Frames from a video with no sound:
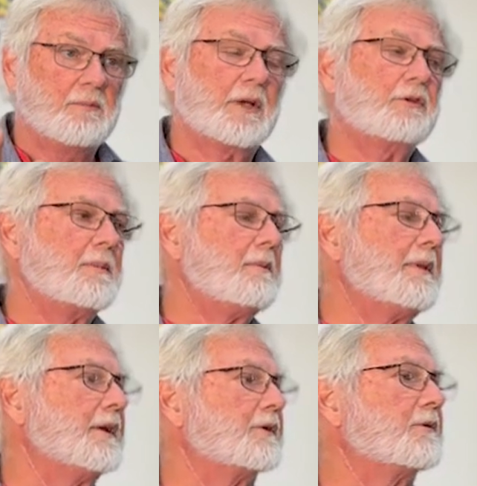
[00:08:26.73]
Because remember
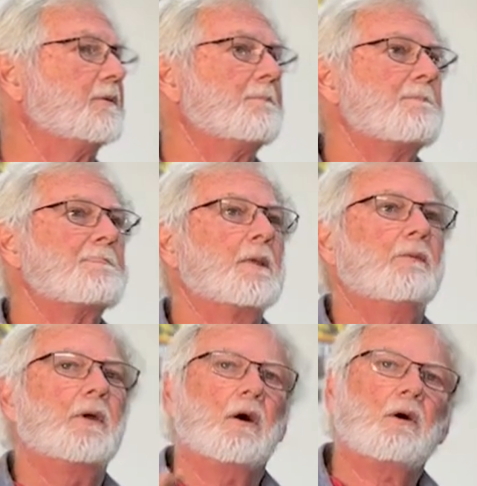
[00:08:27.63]
this,
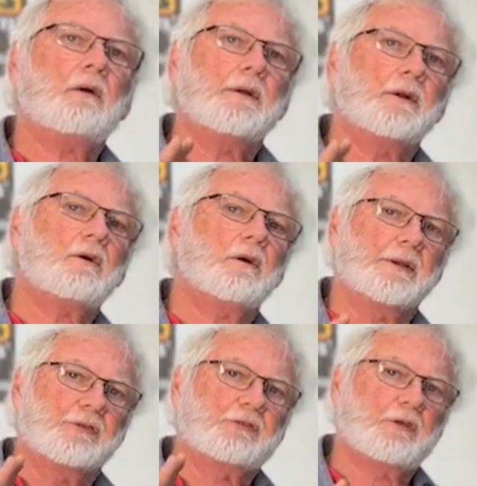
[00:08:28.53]
the R&R
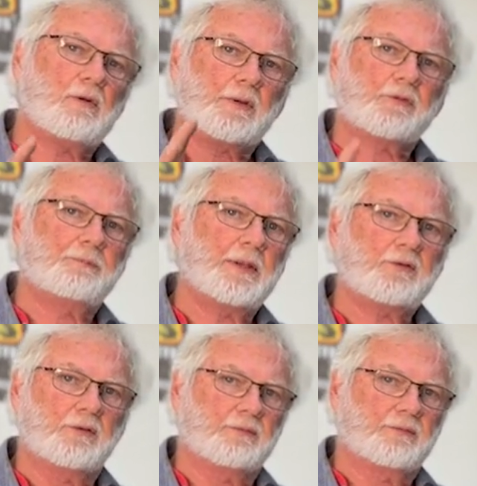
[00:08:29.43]
is so
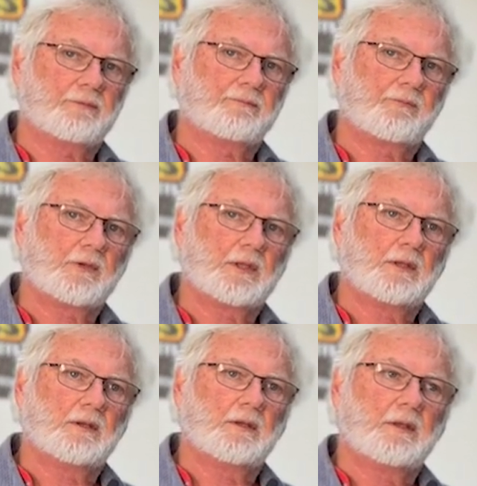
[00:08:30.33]
expensive
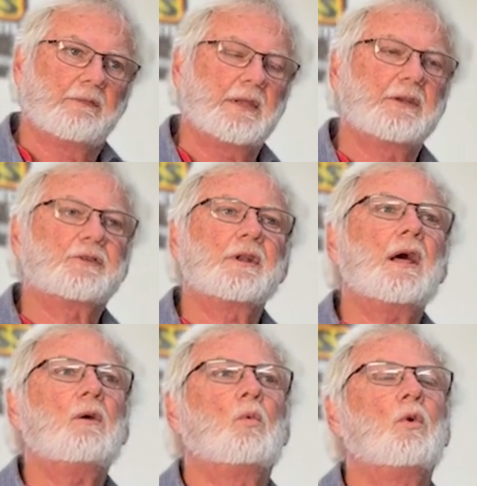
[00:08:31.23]
that it's
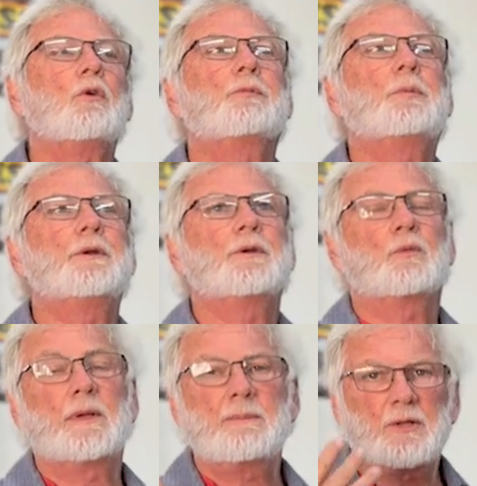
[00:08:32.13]
not worth putting a
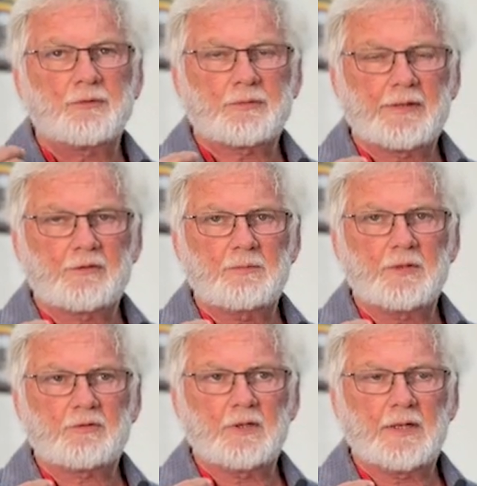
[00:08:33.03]
rebuilt
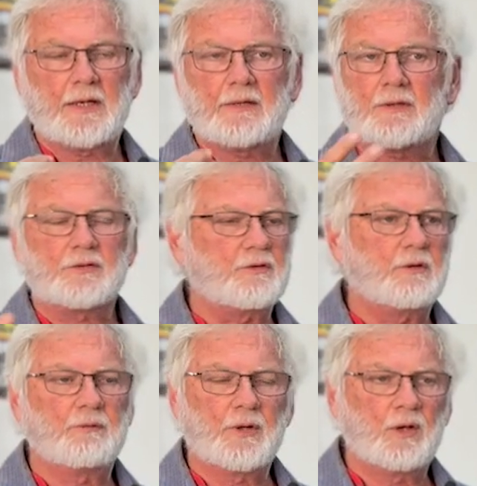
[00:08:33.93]
transmission in it that you
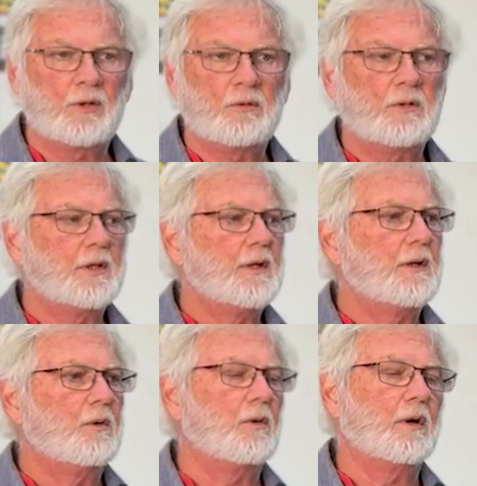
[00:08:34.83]
don't know,
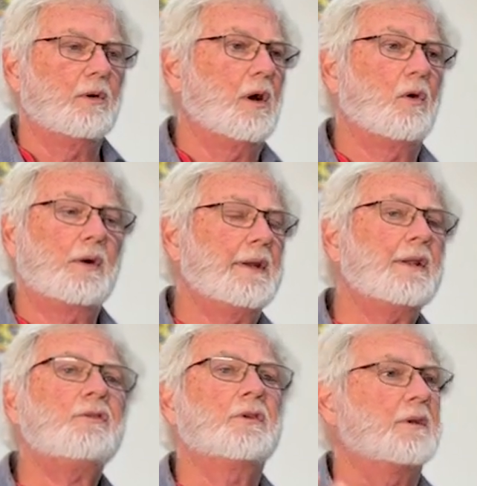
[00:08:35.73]
or an
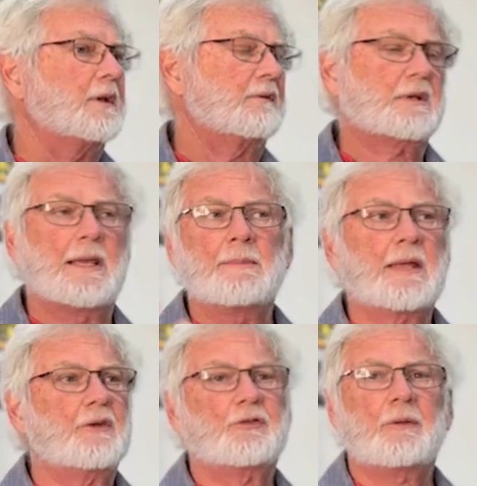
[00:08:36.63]
engine that came
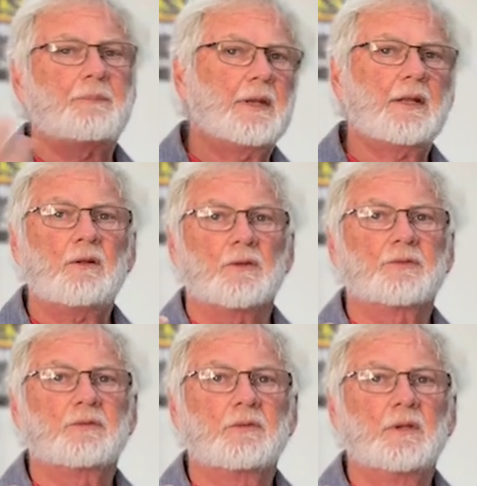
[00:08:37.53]
out of something else.